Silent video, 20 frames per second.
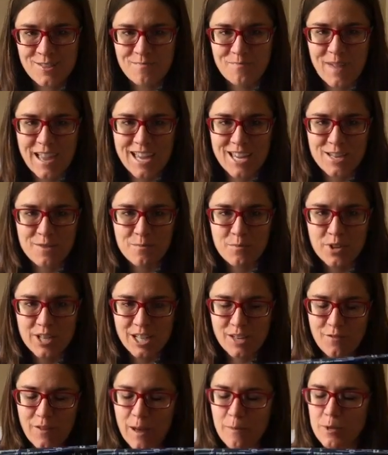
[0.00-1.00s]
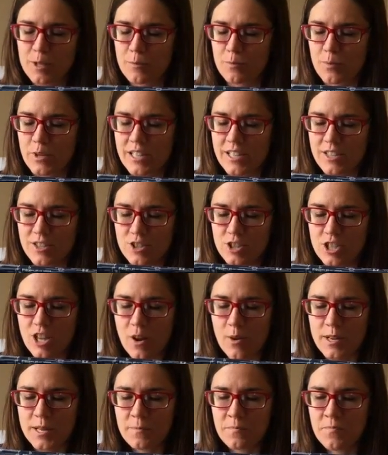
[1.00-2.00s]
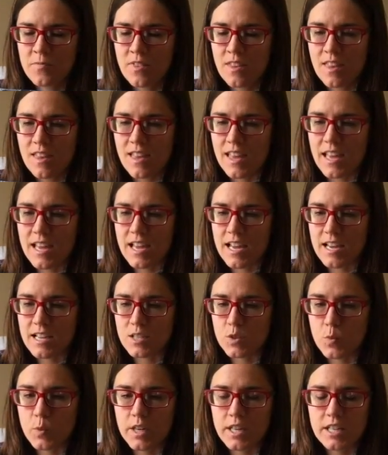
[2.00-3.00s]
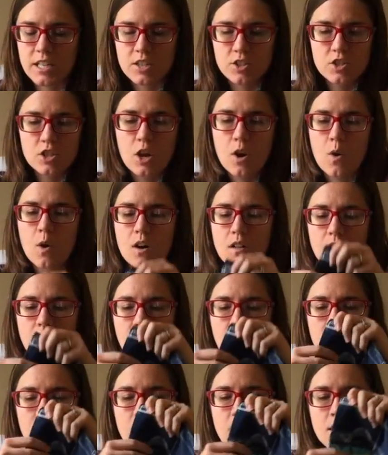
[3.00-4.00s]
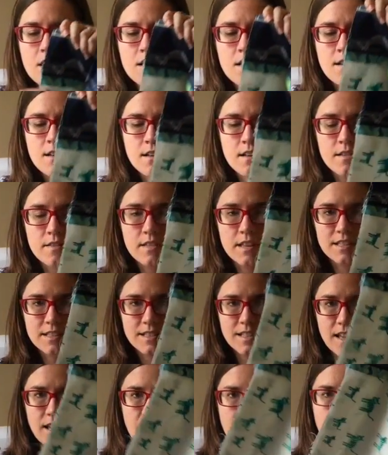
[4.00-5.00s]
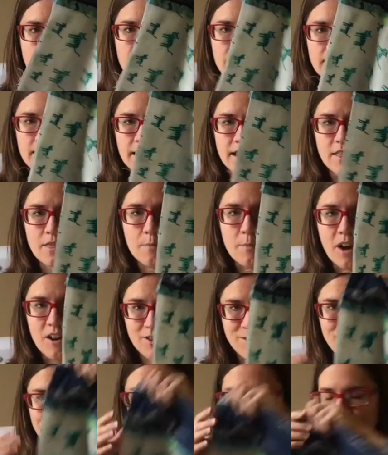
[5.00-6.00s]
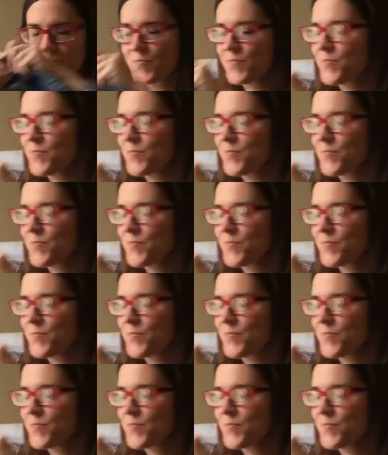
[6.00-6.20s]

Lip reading: main pretty fabric print is showing, and we're going to sew along this side and the bottom.